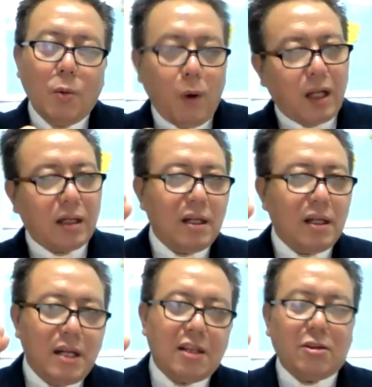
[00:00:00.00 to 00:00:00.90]
what
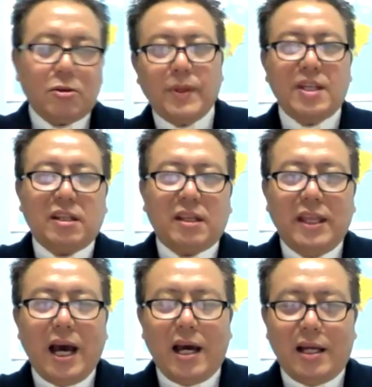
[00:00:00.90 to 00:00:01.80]
needs to be
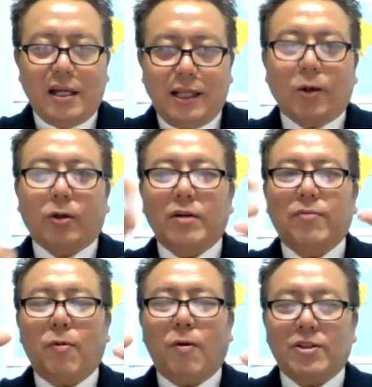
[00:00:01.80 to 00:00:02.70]
done in
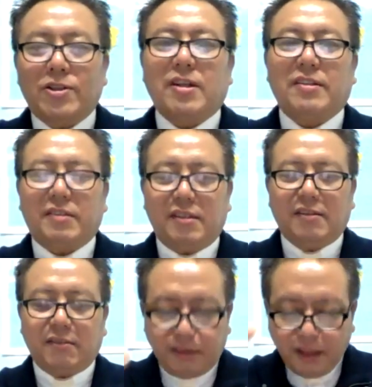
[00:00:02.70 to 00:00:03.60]
order for
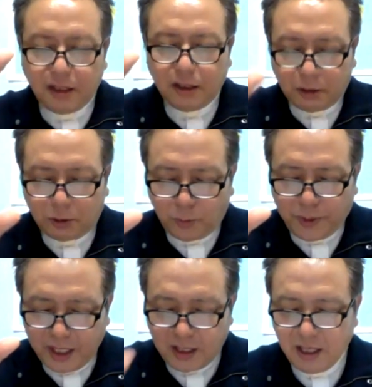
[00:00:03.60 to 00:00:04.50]
justice to
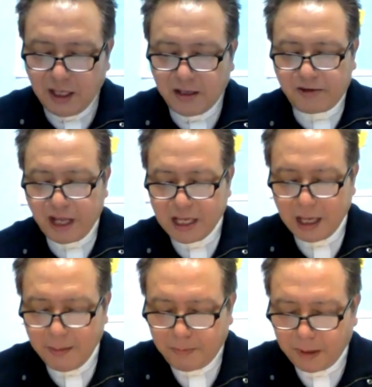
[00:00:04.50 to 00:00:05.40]
be
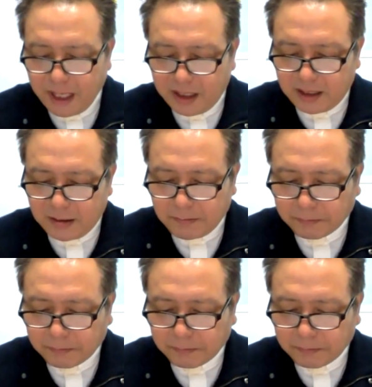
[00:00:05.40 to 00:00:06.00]
really implemented.